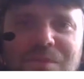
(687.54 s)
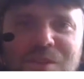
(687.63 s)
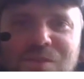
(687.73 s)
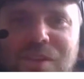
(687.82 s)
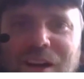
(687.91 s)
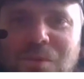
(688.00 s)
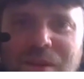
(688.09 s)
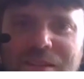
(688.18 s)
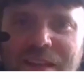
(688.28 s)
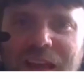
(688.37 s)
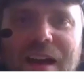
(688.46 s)
You've got to
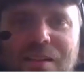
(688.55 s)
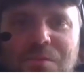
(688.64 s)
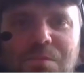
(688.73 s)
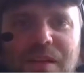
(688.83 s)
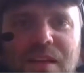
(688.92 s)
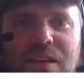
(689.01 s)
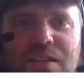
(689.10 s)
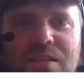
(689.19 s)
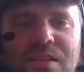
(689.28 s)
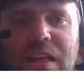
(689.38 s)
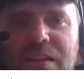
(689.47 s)
read that
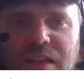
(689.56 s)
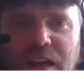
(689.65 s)
because it